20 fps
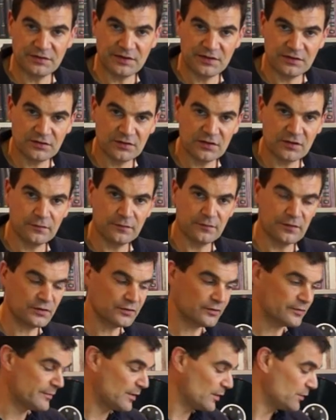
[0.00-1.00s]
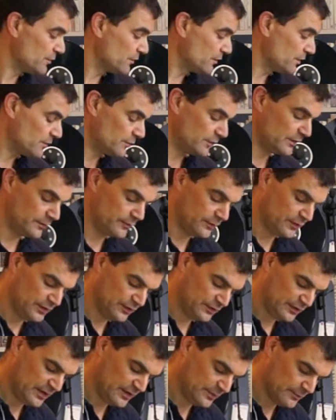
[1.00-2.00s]
sensor for the remote that we've
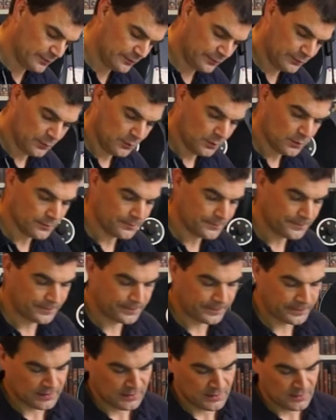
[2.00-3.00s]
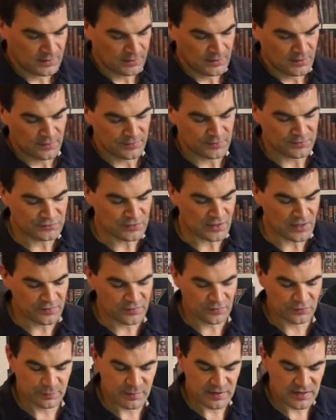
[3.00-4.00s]
seen before. The side
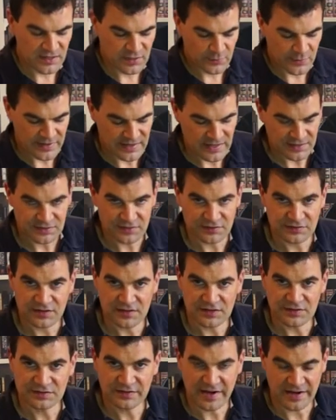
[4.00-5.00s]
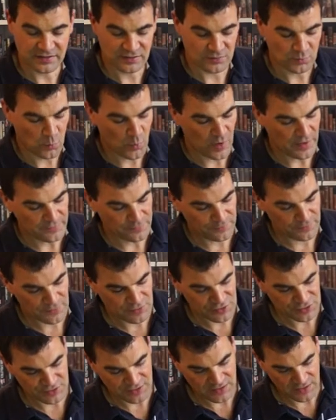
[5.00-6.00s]
of the speaker we get to see the satin white
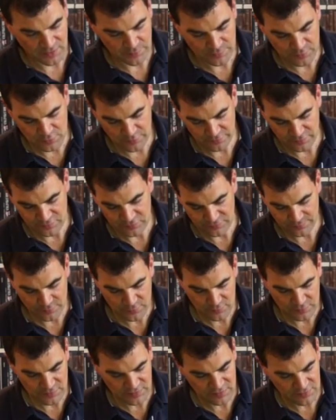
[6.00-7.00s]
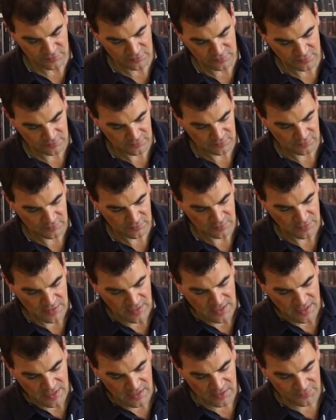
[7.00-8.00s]
finish and how beautifully smooth it is.
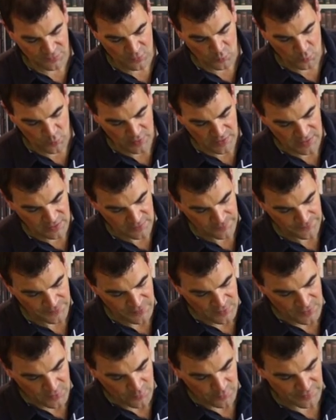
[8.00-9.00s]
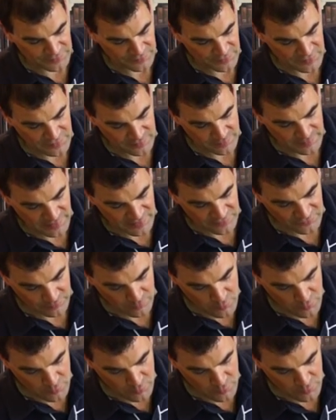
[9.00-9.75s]
And at the rear we see the bass